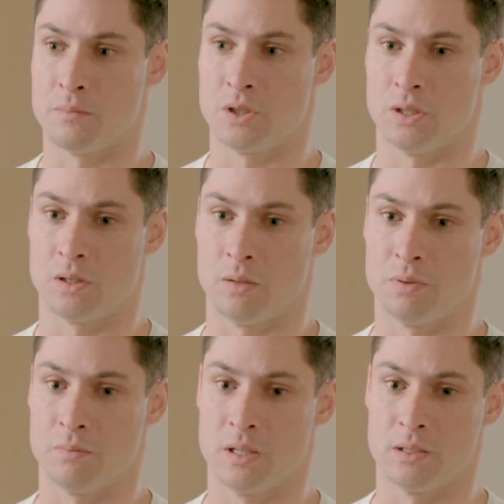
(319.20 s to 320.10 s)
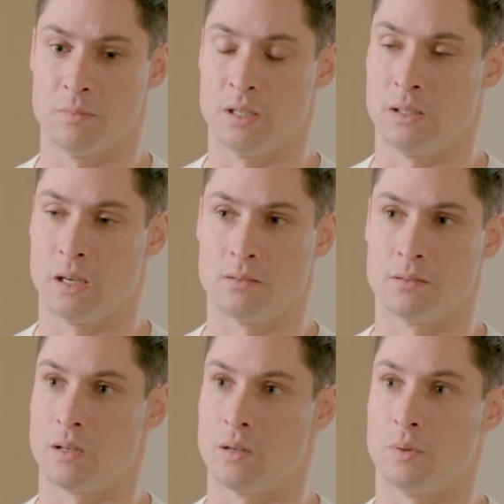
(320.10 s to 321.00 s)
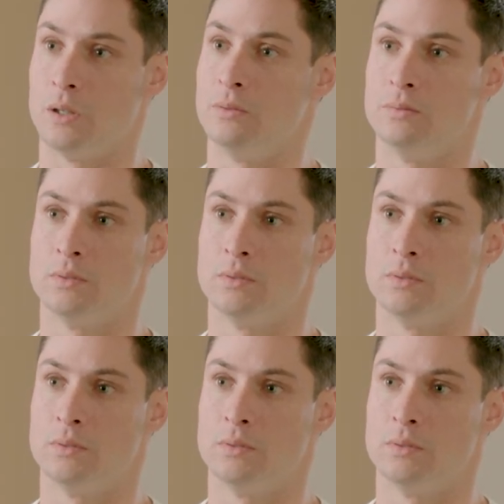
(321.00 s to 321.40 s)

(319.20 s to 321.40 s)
she compliments me again so well.